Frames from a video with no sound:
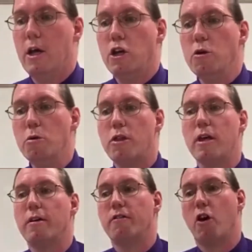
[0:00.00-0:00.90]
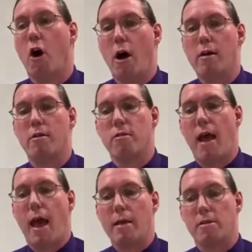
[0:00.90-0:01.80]
You think of cost
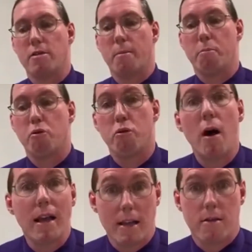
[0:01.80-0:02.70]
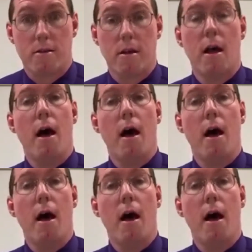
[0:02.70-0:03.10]
as the price